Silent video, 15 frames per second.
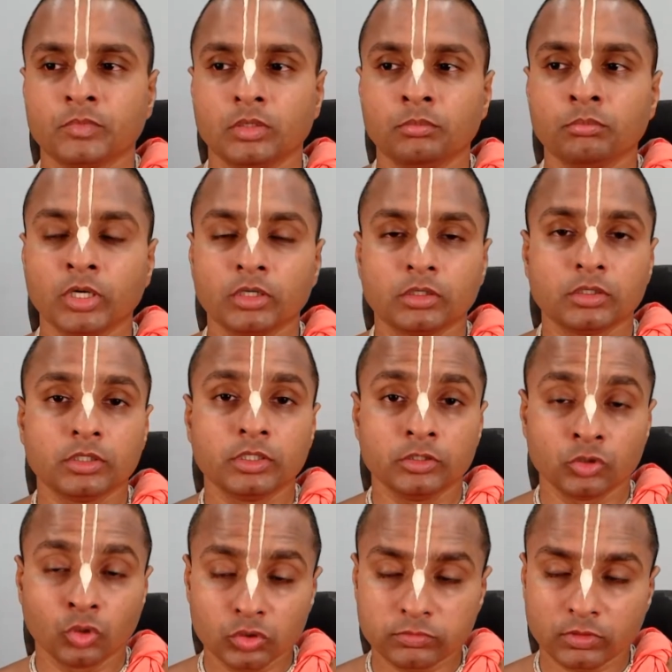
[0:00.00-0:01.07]
But
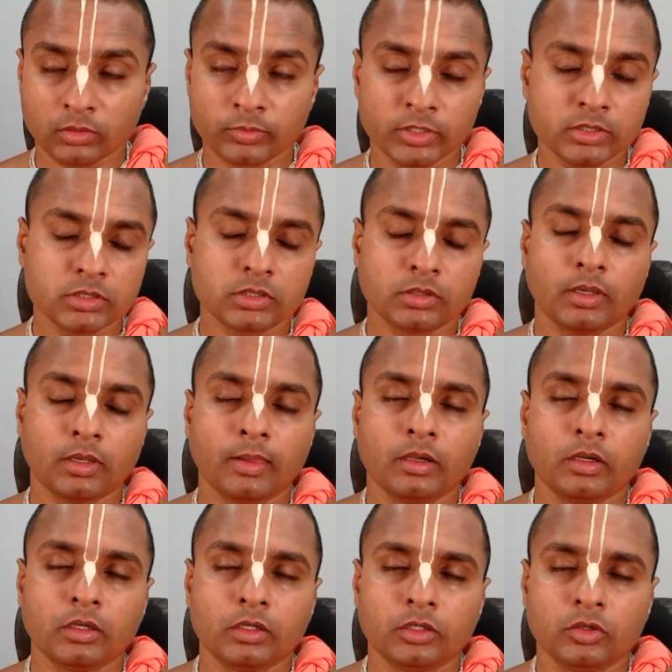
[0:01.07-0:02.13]
Goswamis,
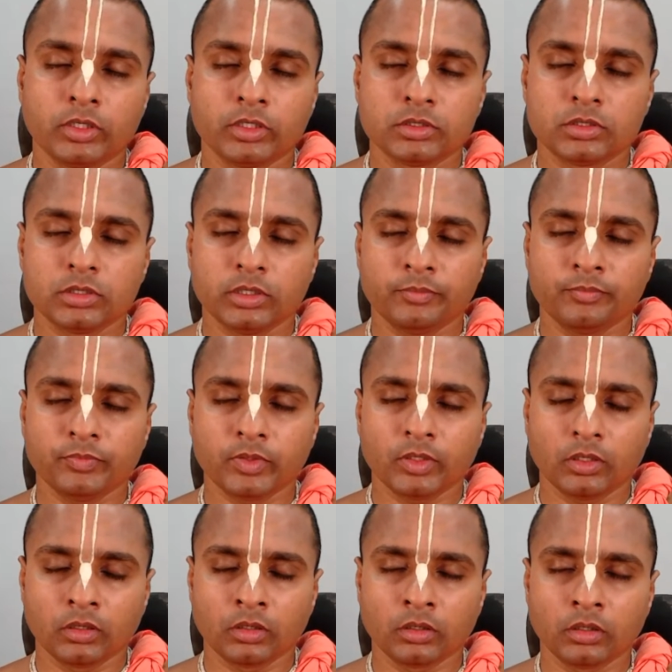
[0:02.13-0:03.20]
you can see
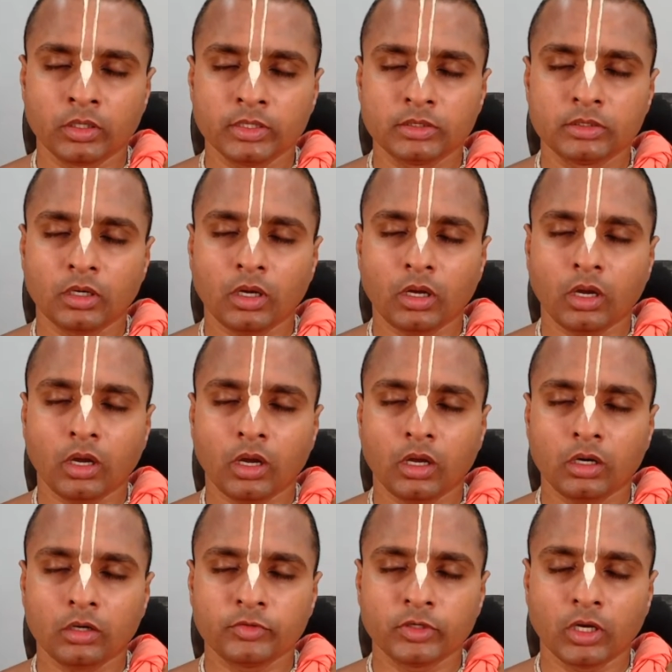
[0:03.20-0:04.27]
Nidra
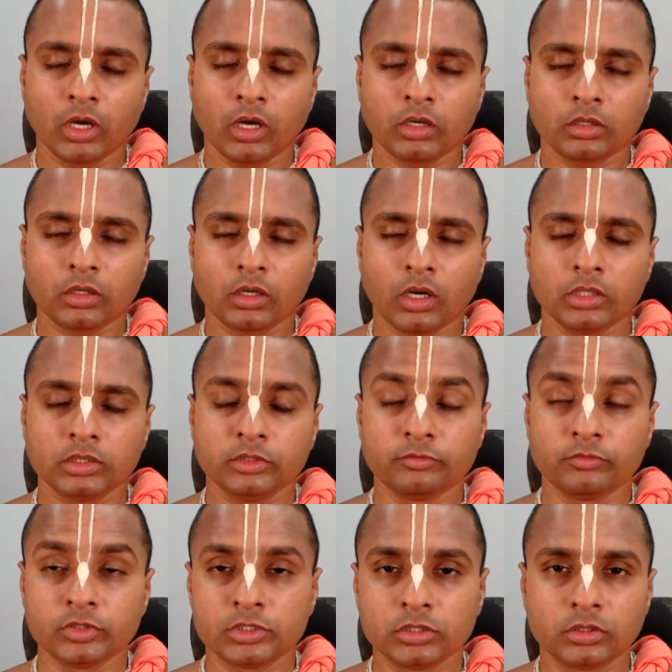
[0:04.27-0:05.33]
Hara Vihara Kadi
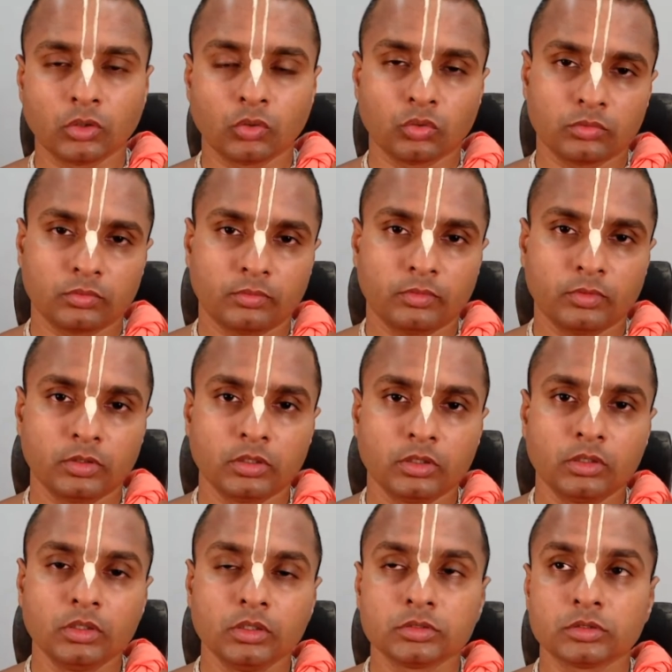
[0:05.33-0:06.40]
Vijitav.
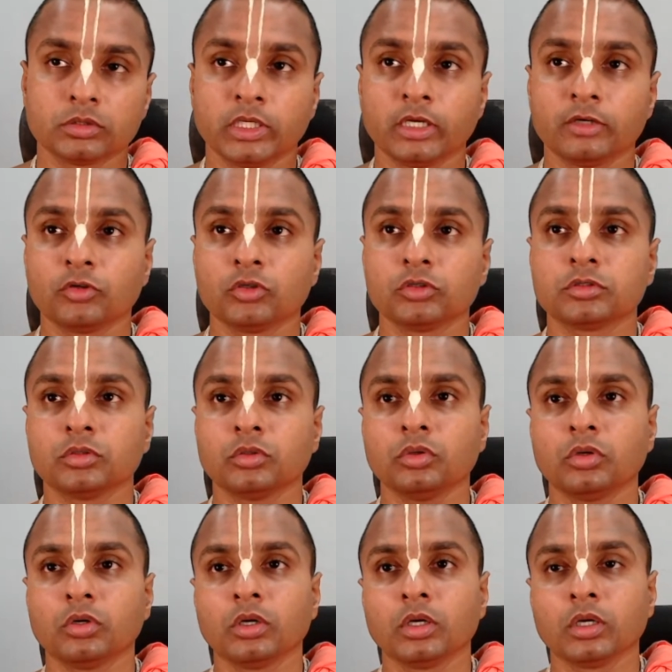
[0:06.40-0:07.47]
So they have also